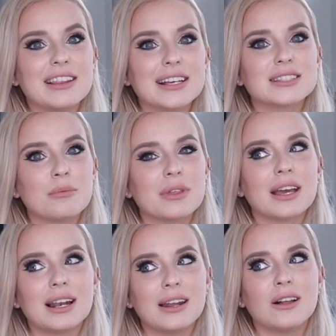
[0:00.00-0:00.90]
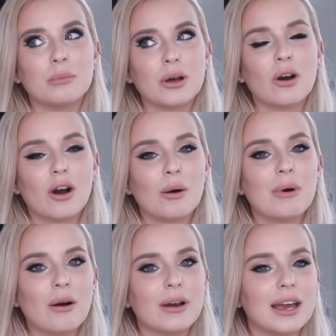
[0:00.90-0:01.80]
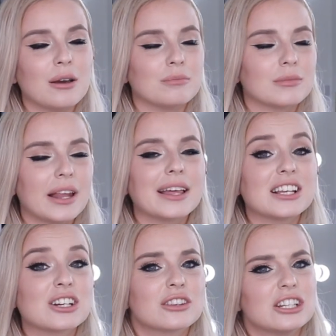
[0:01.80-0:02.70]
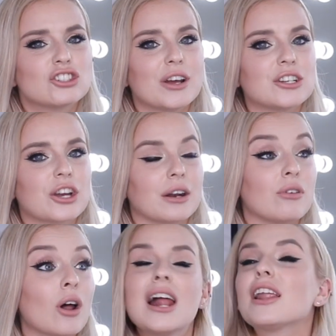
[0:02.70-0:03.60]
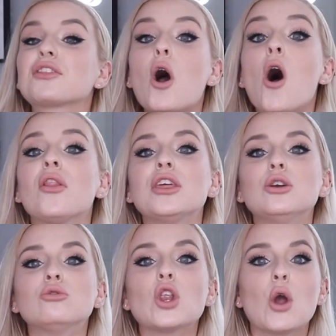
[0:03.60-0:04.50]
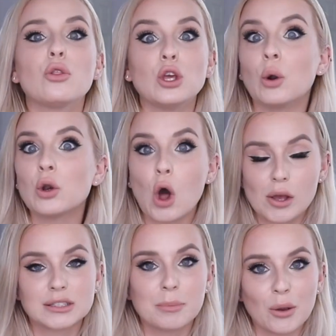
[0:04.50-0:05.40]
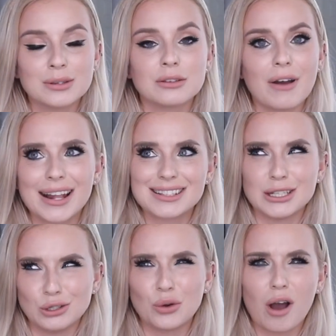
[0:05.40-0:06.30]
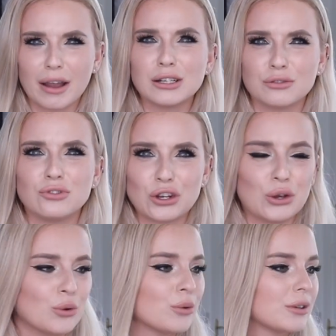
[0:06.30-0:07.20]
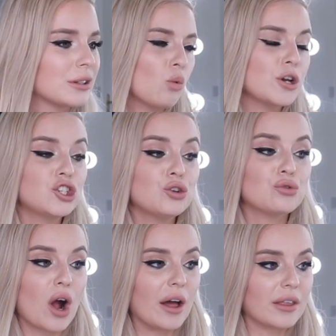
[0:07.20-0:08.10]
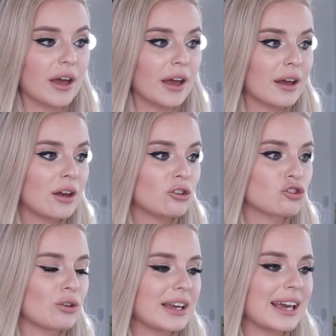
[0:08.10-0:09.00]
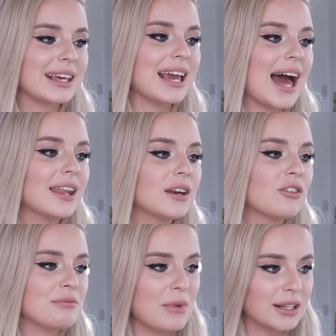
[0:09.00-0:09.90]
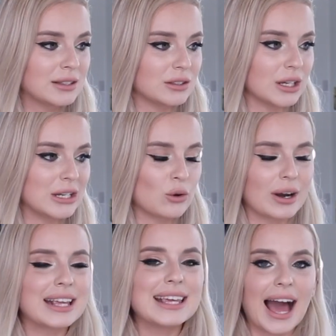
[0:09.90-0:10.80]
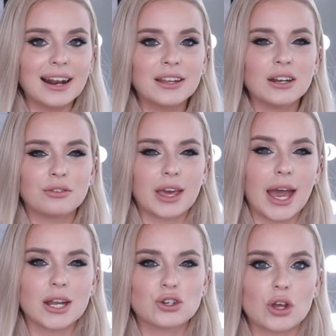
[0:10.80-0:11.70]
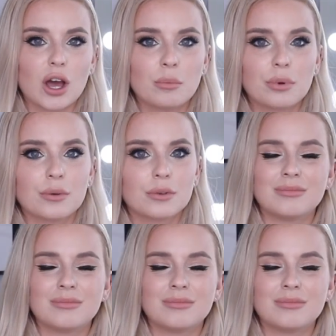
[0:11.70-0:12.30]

There's something a little bit hot about him. Like the strange kind of hot. Like the hot that you know that you're not supposed to fancy and you kind of do. Would you rather drink a gallon of mustard or a gallon of ketchup?